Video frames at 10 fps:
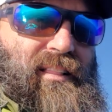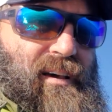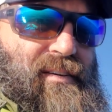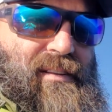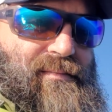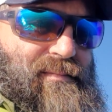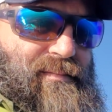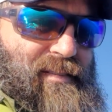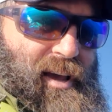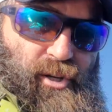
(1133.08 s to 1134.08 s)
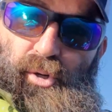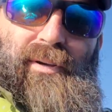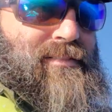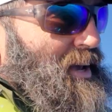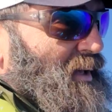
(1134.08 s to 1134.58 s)
I love it. As you
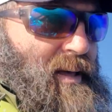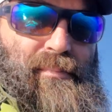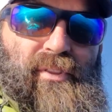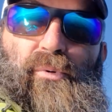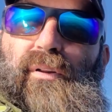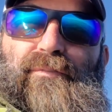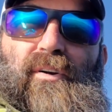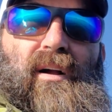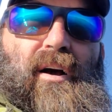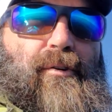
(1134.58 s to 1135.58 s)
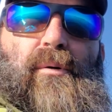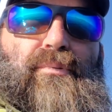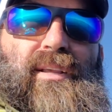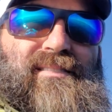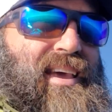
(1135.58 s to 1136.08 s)
can tell, I've been doing it for 100+